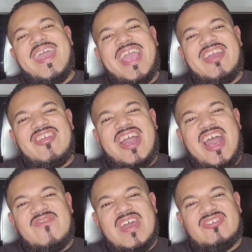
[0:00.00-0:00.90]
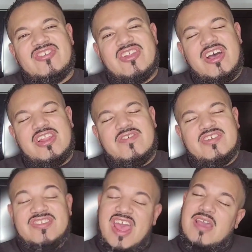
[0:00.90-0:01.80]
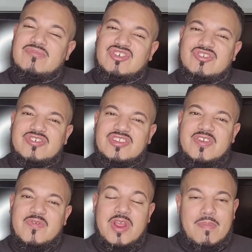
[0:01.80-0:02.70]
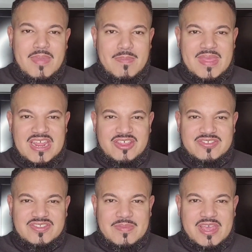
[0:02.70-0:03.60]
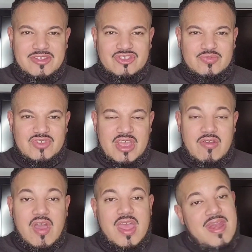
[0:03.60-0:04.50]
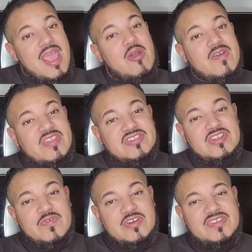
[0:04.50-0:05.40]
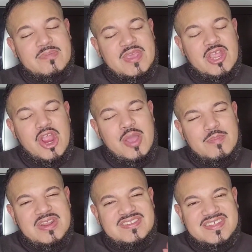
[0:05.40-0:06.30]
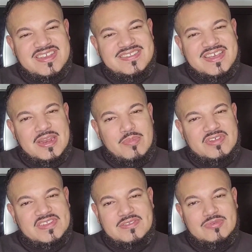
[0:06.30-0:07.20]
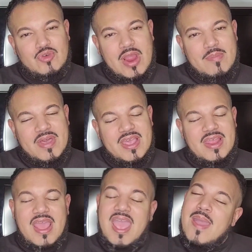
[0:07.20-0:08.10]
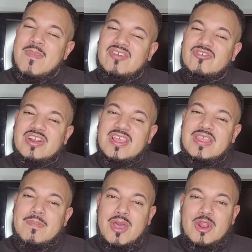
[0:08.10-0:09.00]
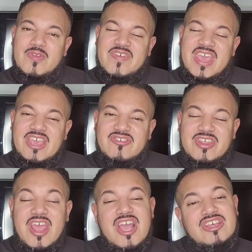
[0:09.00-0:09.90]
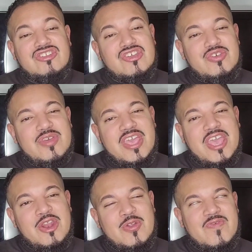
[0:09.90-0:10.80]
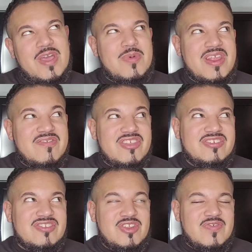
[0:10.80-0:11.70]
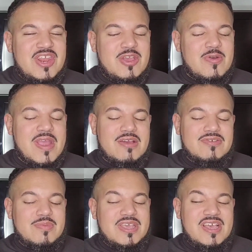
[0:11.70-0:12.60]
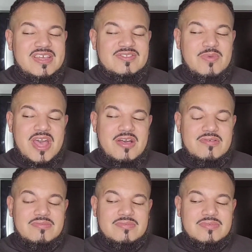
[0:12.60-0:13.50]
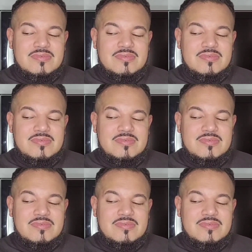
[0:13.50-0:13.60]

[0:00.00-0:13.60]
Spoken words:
Hey there, high fashion doll lovers. I'm just Christopher and bienvenidos to my YouTube channel. Now, if this is your first time here, please take a second to press that subscribe button and make sure to hit the bell notification so you can get notified whenever there's a new video around because, well,